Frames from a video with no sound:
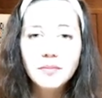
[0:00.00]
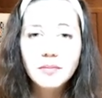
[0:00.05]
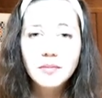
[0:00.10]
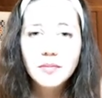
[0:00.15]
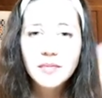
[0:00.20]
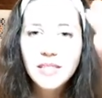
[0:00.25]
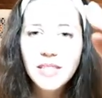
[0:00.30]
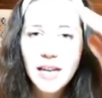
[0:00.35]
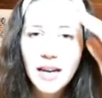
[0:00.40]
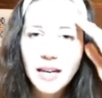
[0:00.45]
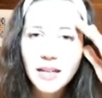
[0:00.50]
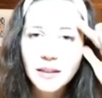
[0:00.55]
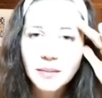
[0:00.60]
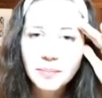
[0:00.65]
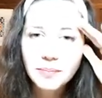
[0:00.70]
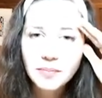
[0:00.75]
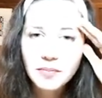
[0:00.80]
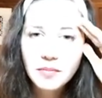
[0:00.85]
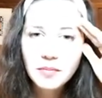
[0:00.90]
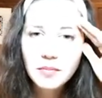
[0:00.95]

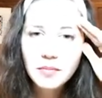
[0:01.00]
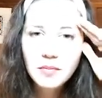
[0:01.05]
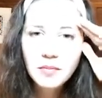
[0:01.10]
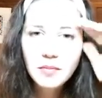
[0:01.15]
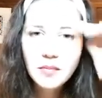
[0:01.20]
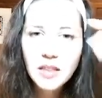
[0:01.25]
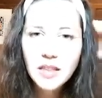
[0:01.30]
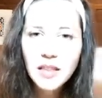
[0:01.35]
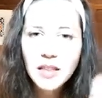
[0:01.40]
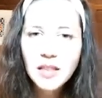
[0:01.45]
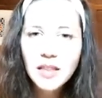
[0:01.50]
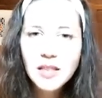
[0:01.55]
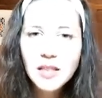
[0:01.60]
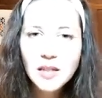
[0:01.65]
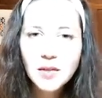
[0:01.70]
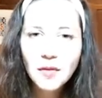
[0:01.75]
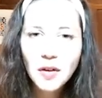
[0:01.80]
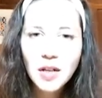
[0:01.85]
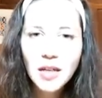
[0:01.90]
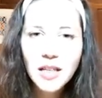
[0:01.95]
Dan,
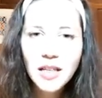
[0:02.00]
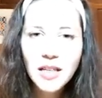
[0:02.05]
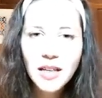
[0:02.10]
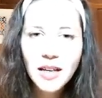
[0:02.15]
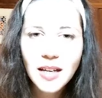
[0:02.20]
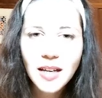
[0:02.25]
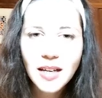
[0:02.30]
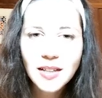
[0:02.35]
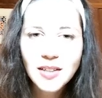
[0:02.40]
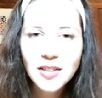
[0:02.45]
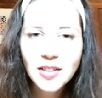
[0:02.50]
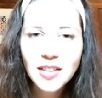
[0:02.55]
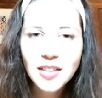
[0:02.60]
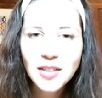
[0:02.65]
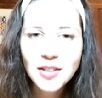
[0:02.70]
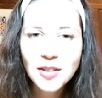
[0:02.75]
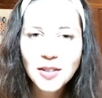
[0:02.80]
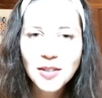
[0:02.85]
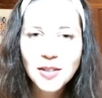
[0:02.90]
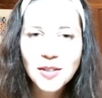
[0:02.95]
it's funny, I actually
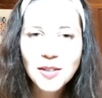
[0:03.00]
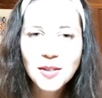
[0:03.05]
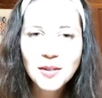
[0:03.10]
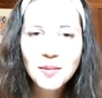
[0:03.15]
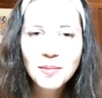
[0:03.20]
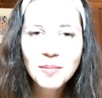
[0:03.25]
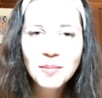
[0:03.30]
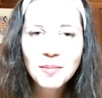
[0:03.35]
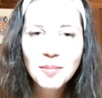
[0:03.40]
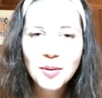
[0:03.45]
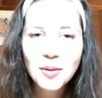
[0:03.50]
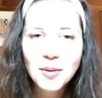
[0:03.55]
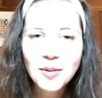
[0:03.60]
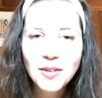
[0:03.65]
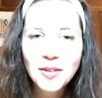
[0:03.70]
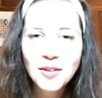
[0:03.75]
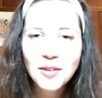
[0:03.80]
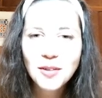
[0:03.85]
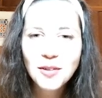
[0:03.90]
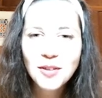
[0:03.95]
just
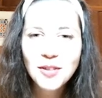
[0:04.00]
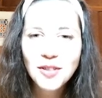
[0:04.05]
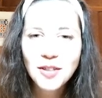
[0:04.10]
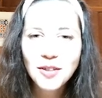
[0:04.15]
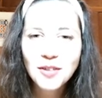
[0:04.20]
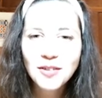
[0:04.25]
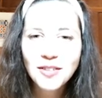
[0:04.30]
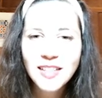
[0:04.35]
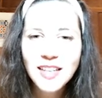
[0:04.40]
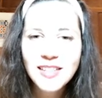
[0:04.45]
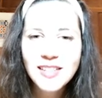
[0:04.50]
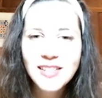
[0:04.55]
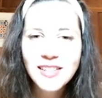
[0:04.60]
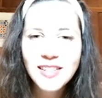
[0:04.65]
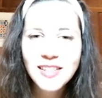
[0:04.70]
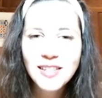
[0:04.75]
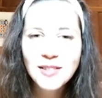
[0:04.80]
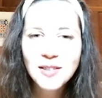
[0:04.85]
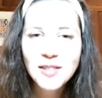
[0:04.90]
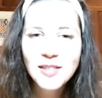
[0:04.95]
bought a new journal
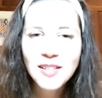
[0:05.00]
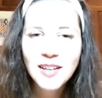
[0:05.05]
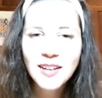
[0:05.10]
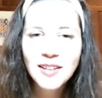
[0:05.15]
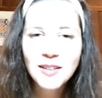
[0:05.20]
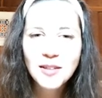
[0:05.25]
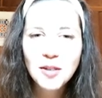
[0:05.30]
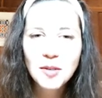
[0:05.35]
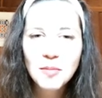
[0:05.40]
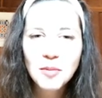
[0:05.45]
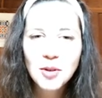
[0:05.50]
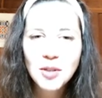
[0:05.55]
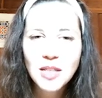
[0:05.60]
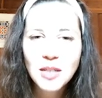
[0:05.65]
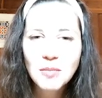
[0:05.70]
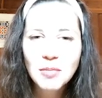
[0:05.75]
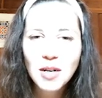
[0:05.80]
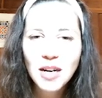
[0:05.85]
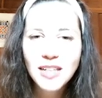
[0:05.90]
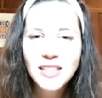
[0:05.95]
yesterday to start a new
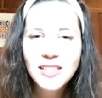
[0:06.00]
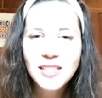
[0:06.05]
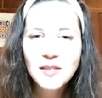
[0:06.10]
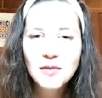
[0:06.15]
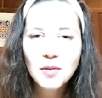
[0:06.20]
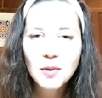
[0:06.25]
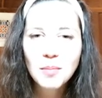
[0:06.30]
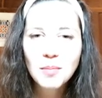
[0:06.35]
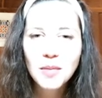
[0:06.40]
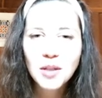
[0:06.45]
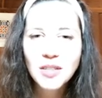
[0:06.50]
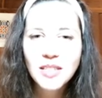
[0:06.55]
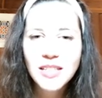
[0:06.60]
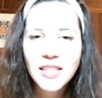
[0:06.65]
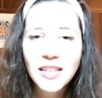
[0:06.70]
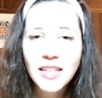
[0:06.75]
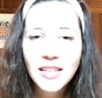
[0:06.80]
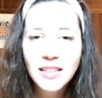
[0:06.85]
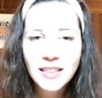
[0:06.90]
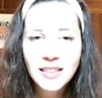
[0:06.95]
morning practice from
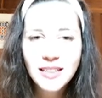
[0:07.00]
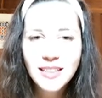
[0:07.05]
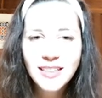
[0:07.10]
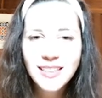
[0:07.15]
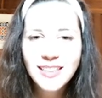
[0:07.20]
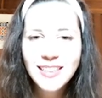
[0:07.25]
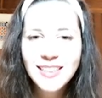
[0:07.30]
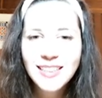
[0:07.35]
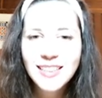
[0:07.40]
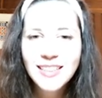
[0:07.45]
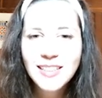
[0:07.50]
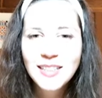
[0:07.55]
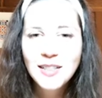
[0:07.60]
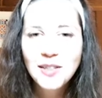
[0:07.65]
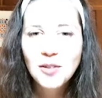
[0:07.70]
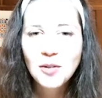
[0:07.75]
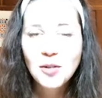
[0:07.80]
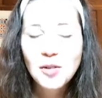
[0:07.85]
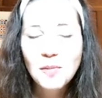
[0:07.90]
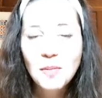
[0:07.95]
Monday.
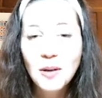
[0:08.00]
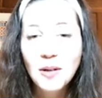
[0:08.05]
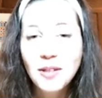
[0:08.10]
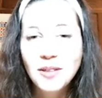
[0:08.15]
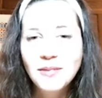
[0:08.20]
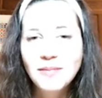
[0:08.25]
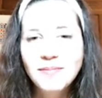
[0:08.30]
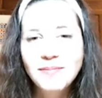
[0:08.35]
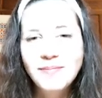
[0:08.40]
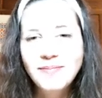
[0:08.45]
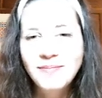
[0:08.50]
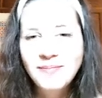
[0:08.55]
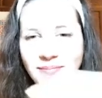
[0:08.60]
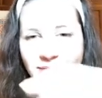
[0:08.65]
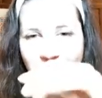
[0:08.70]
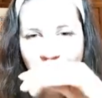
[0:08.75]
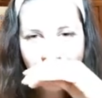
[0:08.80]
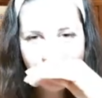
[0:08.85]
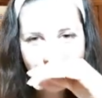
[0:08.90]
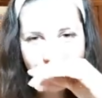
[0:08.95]
So spot on.
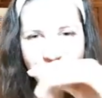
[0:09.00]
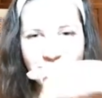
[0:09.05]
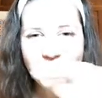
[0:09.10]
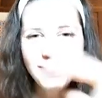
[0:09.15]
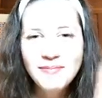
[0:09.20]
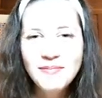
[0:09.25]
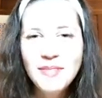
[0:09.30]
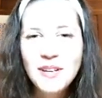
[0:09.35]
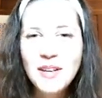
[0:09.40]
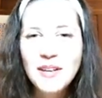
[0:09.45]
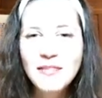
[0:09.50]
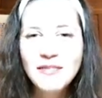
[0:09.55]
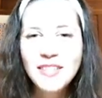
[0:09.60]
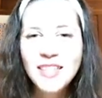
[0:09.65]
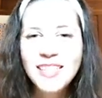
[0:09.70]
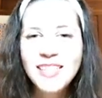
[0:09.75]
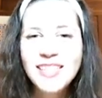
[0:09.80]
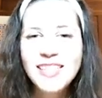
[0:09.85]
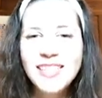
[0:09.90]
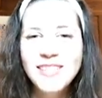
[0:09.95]

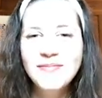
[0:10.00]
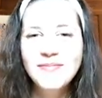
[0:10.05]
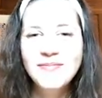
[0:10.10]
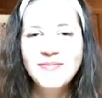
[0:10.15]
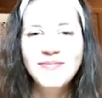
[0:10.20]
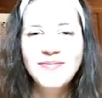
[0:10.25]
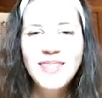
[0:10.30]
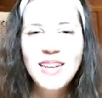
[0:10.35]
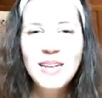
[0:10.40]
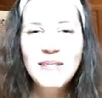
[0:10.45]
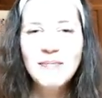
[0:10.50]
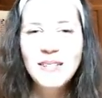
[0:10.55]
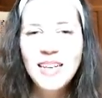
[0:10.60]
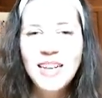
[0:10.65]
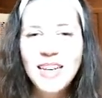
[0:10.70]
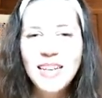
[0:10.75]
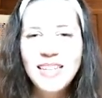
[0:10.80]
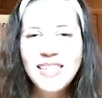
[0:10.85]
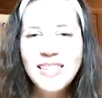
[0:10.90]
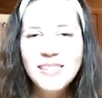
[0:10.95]
Perfect. I'm
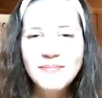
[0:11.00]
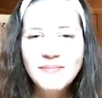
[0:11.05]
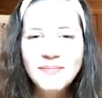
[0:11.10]
glad.